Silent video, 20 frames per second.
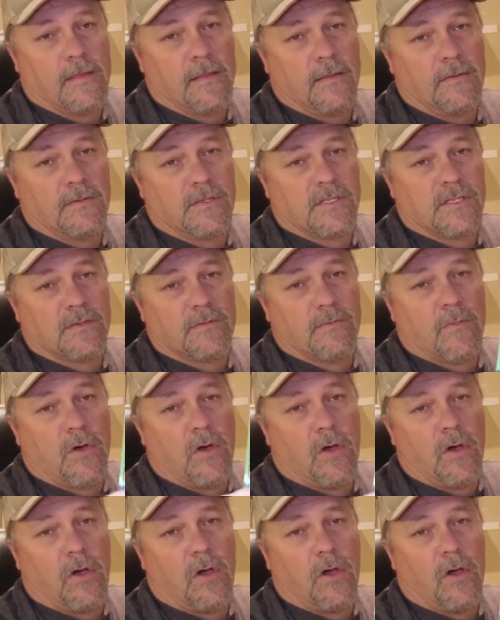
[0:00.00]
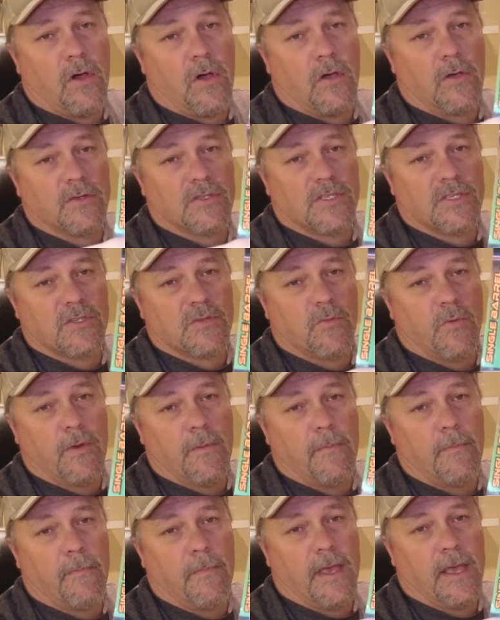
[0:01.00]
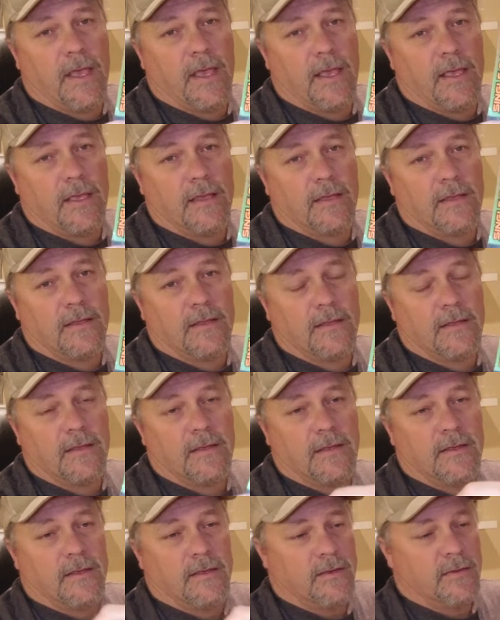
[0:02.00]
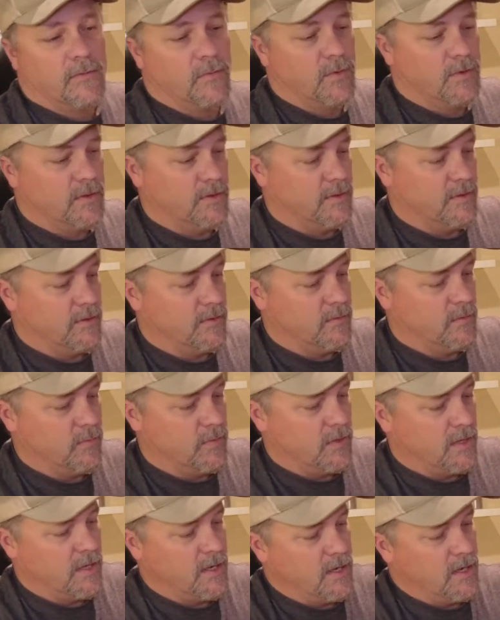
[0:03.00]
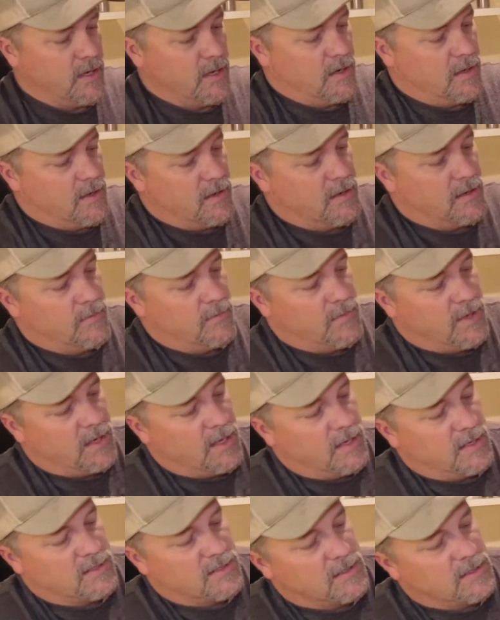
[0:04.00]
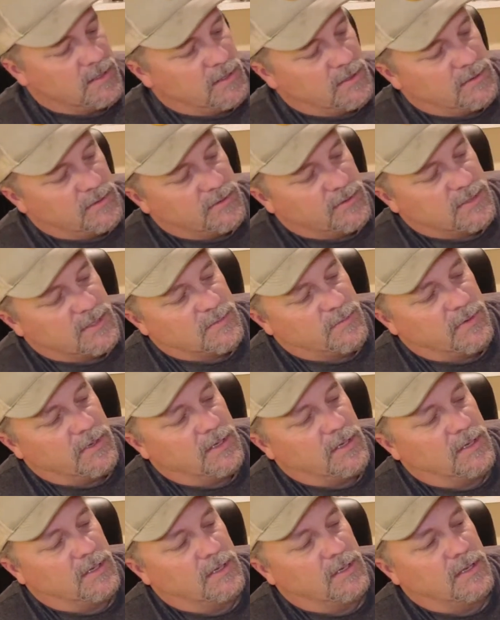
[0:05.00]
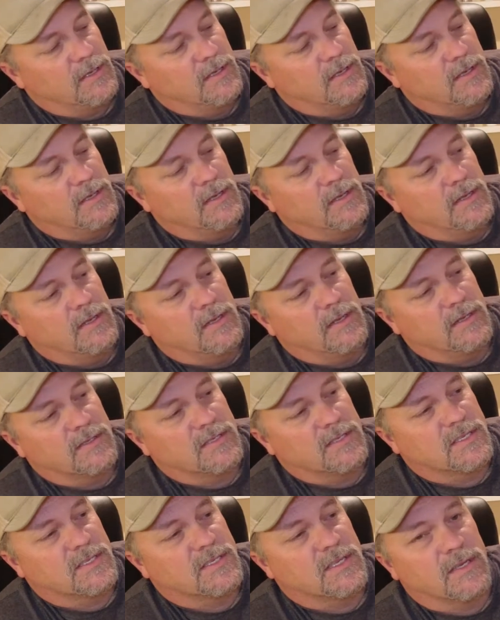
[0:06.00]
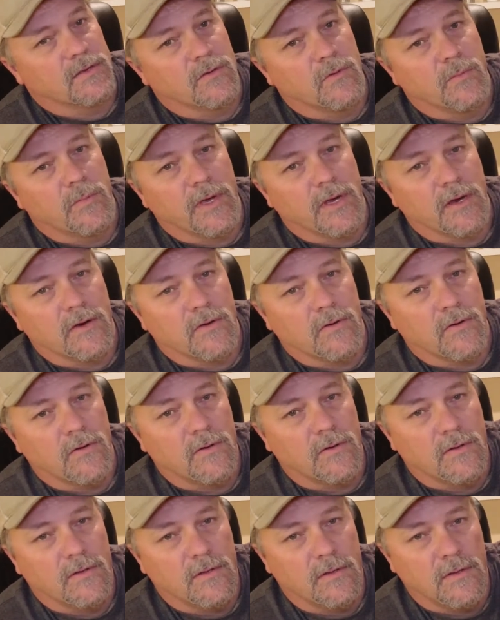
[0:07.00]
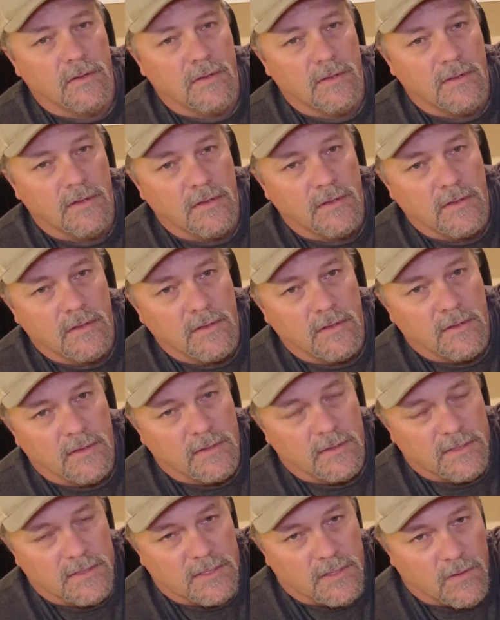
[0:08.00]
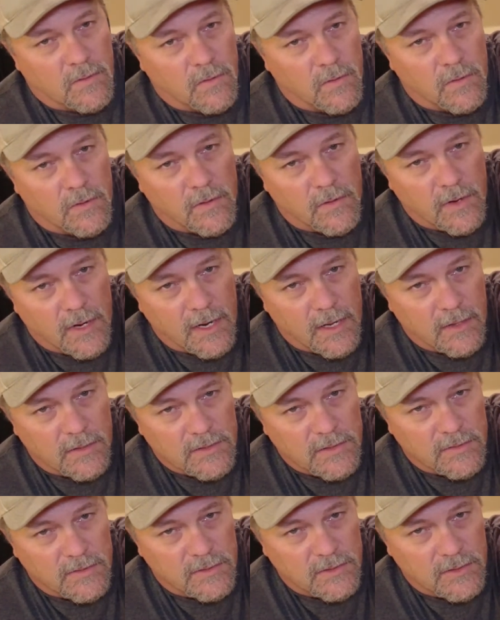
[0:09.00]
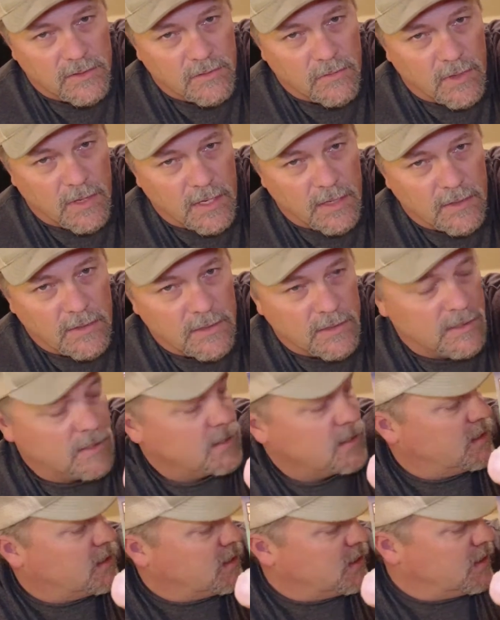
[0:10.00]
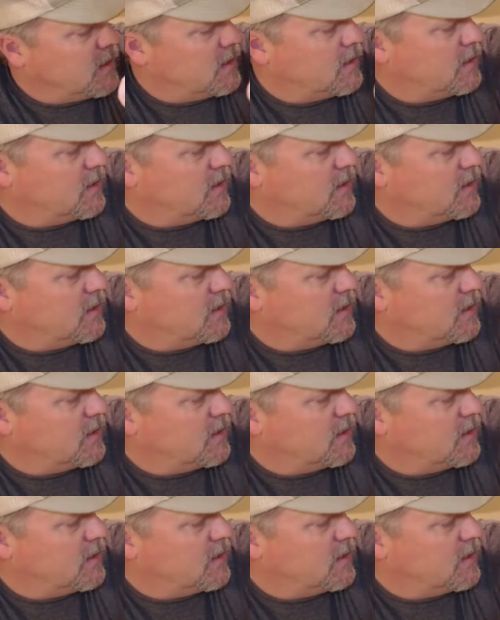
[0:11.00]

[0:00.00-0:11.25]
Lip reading: Small swim bait with a little blade on it, man. It's an underspin. It's a single barrel. It's a 1/4 ounce with a 2-aught hook in it.